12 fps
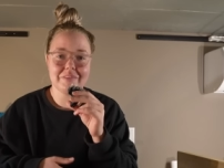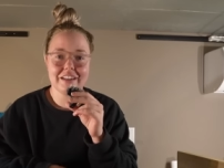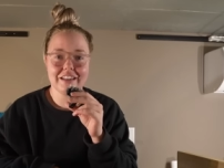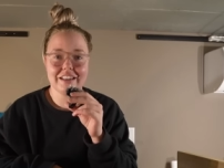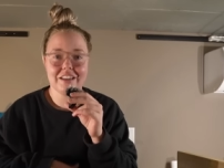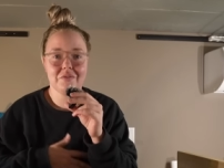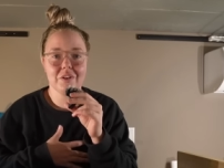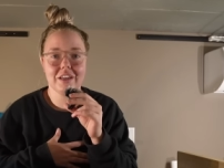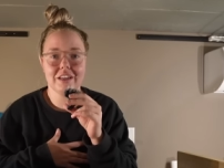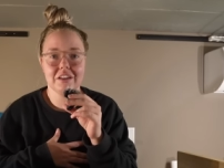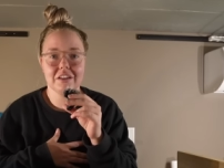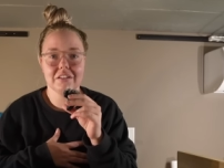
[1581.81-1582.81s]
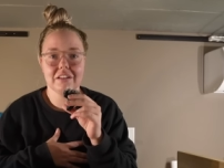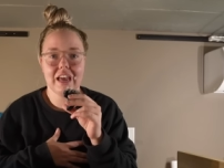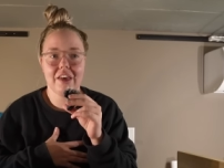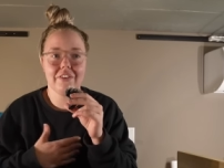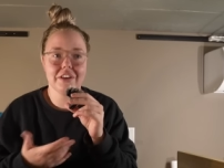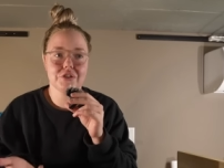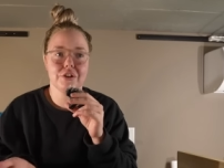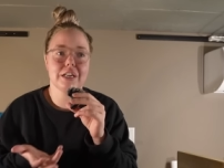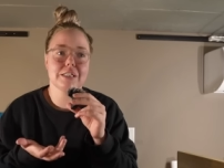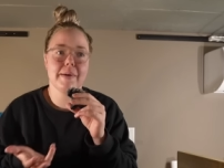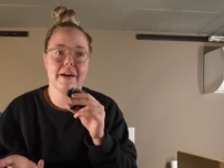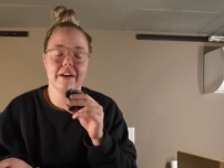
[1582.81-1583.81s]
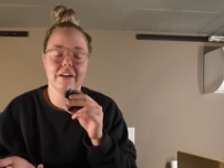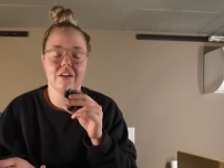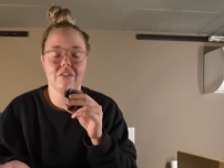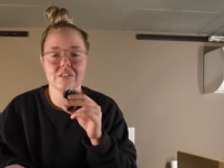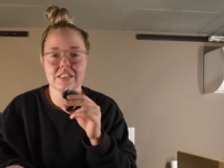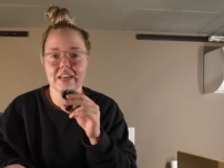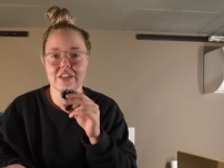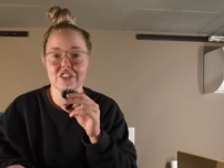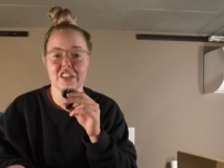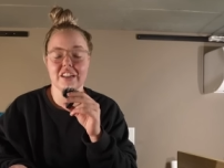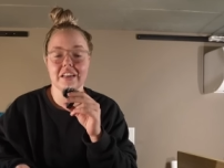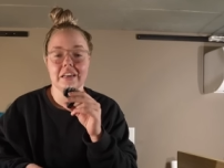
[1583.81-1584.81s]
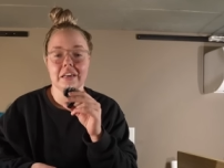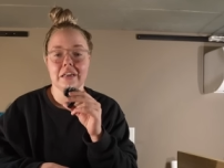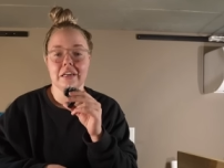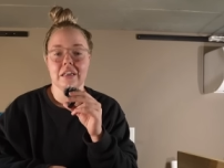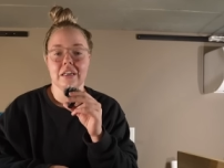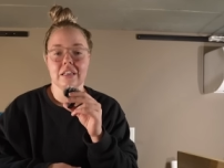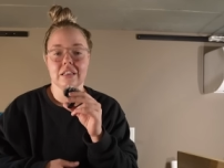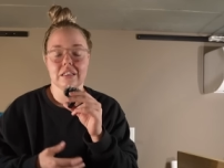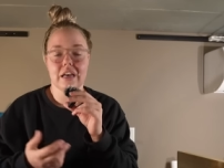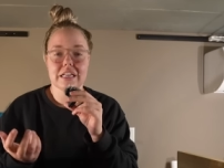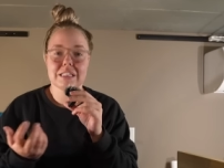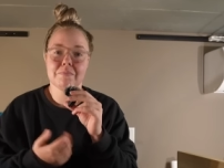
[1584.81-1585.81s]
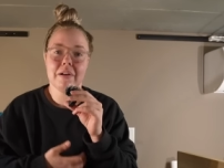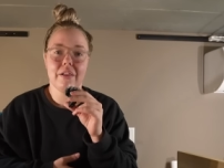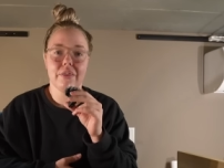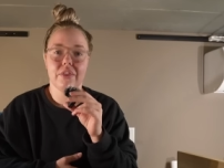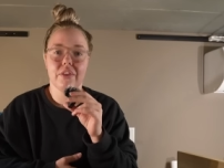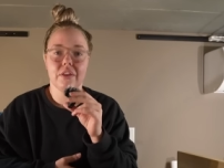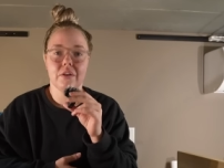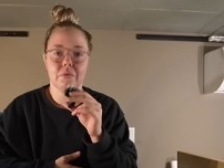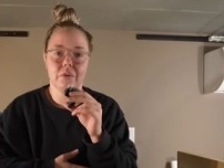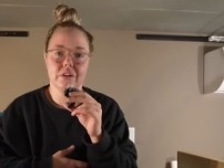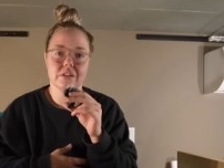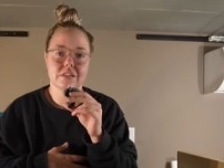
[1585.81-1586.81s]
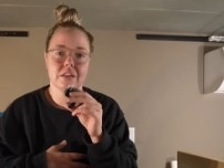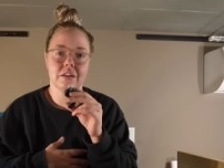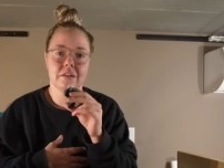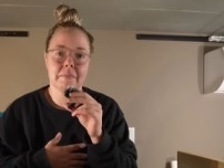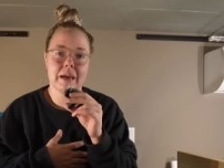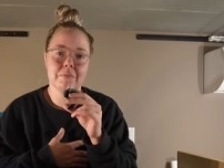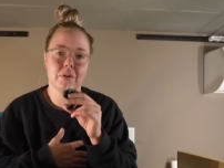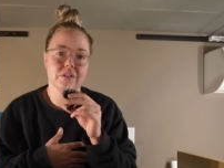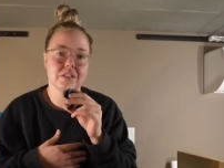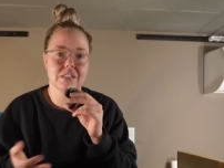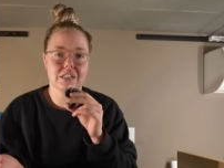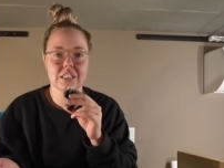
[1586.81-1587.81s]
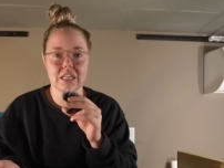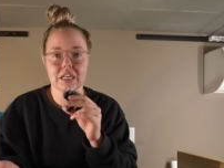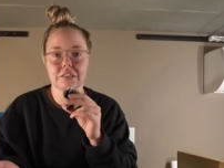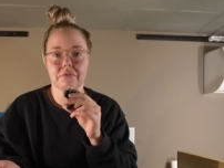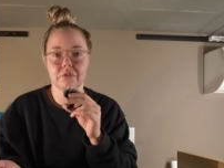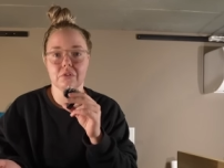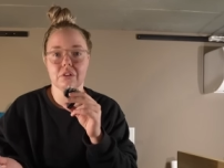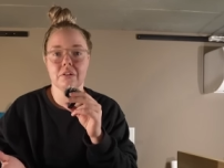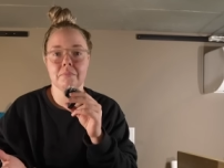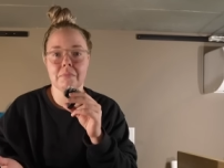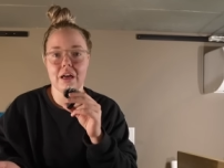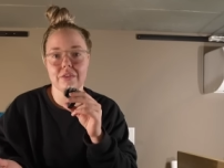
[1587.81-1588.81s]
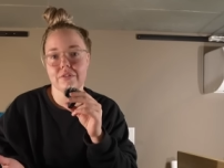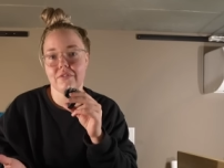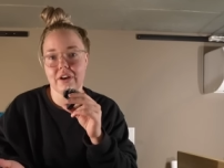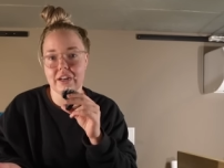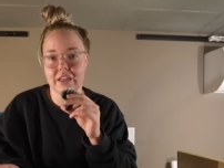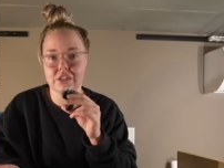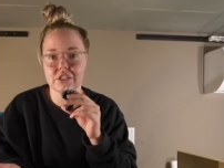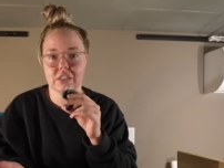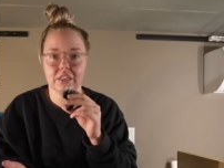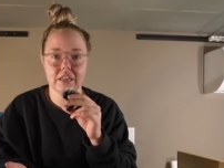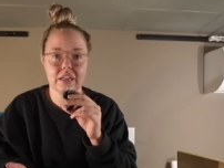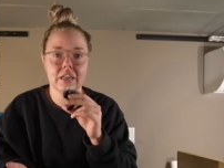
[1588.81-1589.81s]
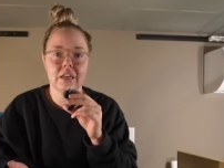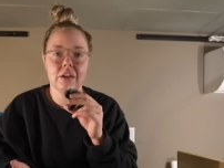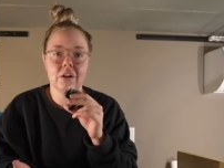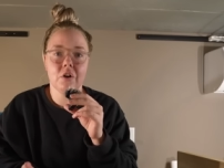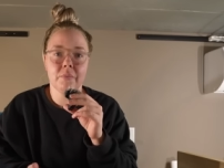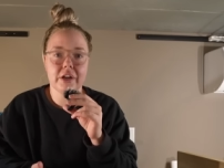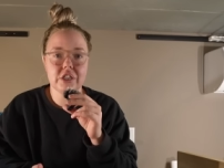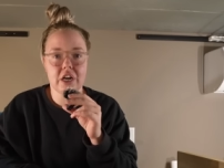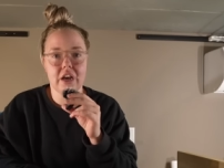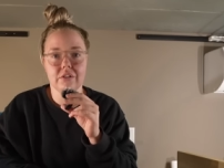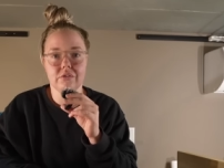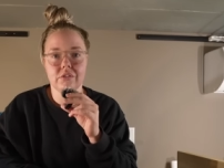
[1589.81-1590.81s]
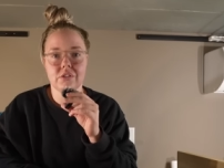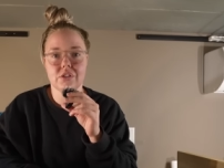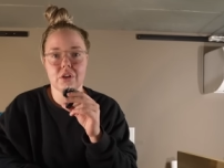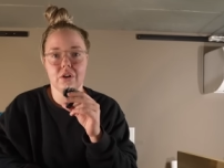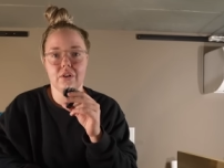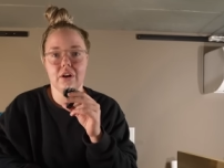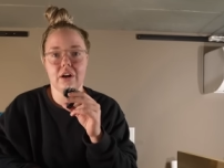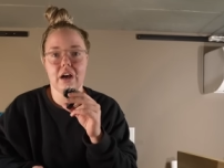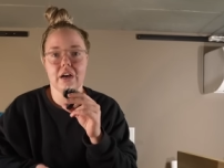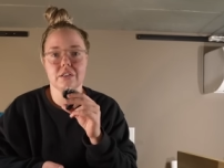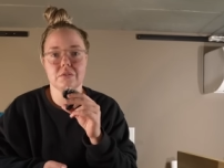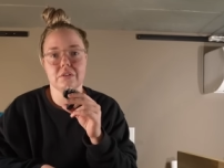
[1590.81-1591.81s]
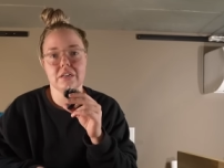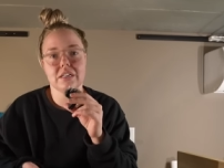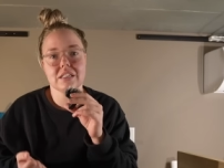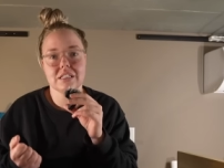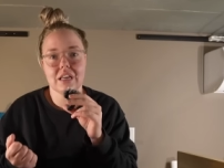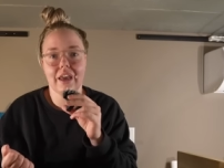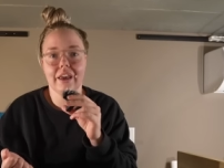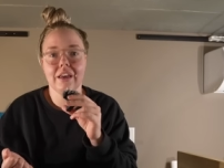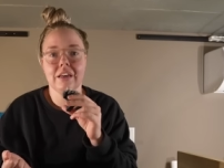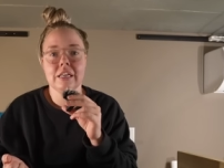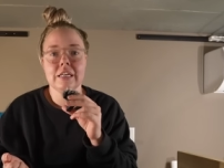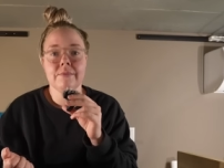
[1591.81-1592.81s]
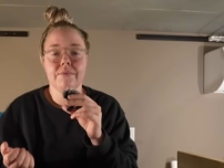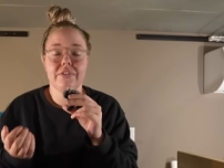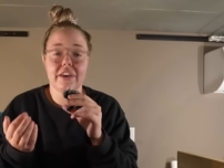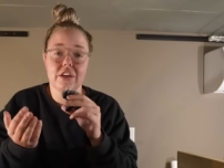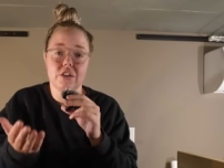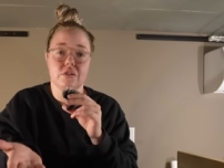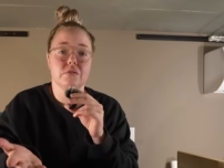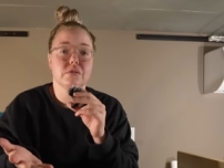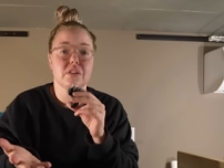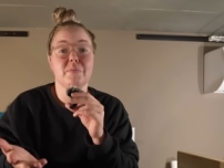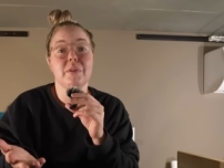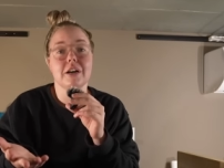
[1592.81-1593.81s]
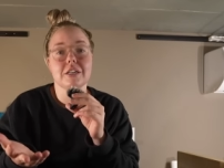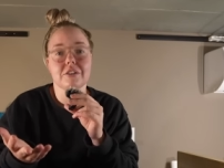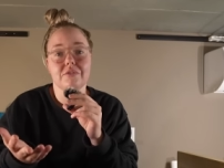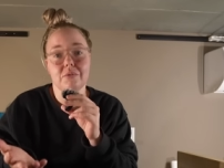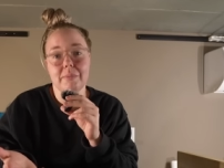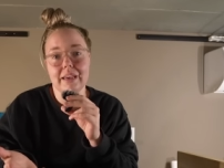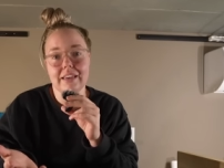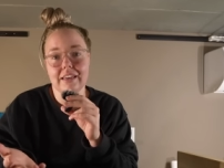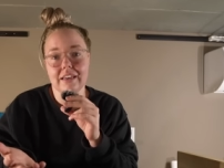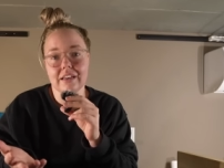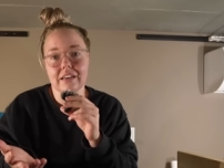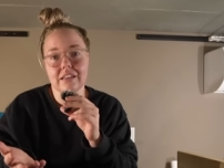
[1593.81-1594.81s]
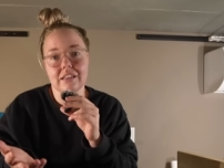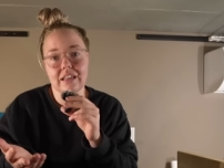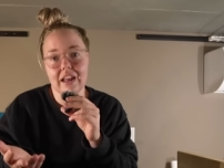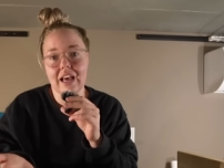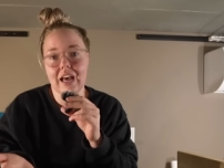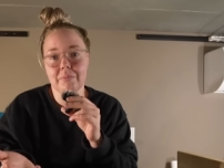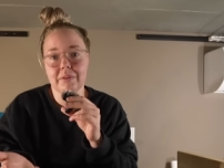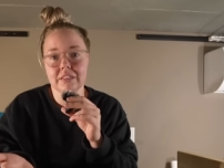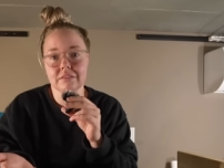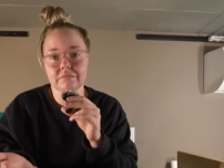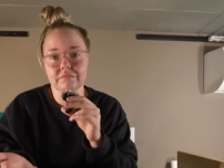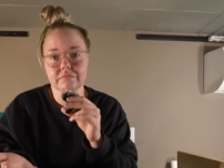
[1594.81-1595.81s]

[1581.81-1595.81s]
but if we're having a transparent conversation, last month was my most successful month financially on my channel. So I just wanted to say Thank you so much for making that happen.